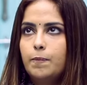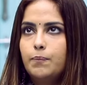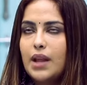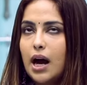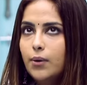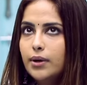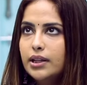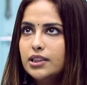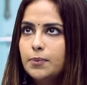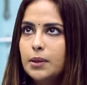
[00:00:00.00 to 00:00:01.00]

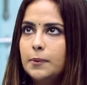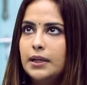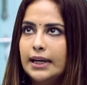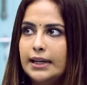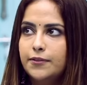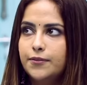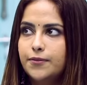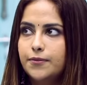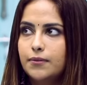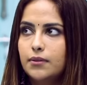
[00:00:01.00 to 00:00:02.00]
nowadays, people have,
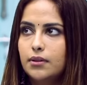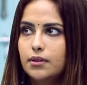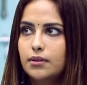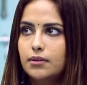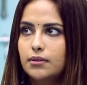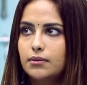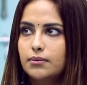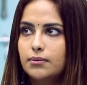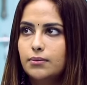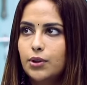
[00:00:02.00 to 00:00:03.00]

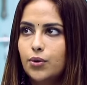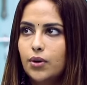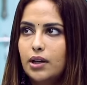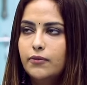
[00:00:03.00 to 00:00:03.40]
you know,